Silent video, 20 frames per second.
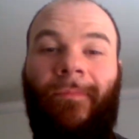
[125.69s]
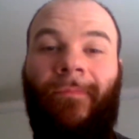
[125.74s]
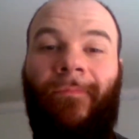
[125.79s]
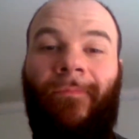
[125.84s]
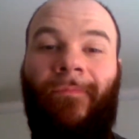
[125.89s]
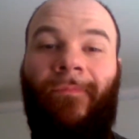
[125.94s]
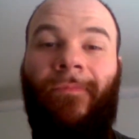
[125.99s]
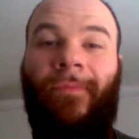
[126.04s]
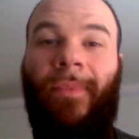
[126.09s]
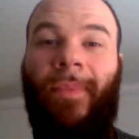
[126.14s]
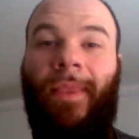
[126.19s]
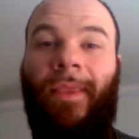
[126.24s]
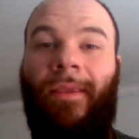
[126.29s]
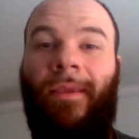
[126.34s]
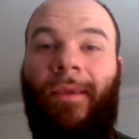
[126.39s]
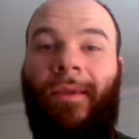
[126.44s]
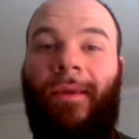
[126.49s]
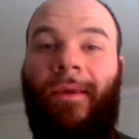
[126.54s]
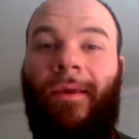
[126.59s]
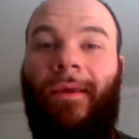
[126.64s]

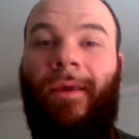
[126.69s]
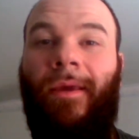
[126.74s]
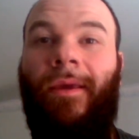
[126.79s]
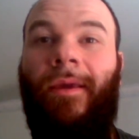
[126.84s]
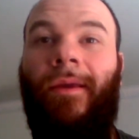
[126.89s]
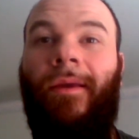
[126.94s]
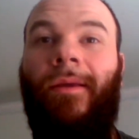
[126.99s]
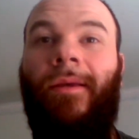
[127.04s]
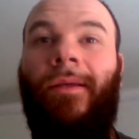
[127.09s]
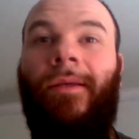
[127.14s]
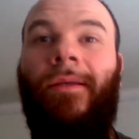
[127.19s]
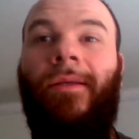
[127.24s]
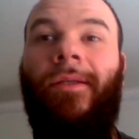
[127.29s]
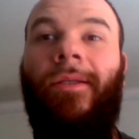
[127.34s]
No one is speaking in this clip.